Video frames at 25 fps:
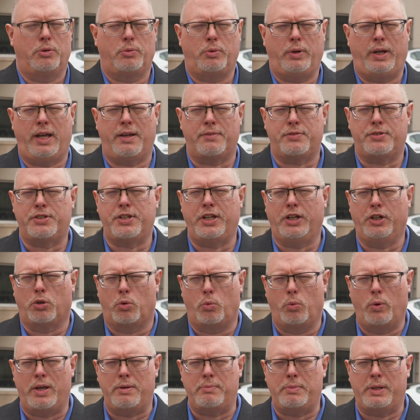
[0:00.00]
we have
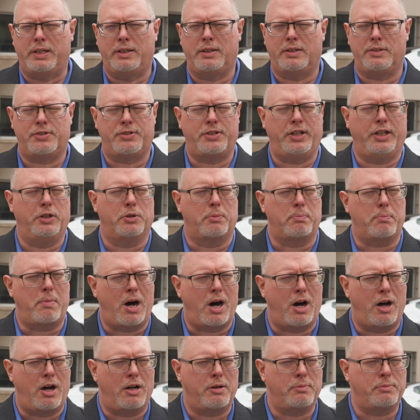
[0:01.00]
single women, single
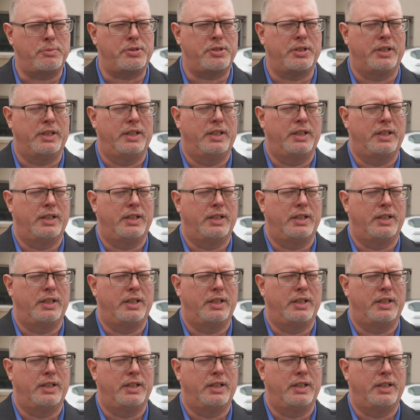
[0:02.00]
moms,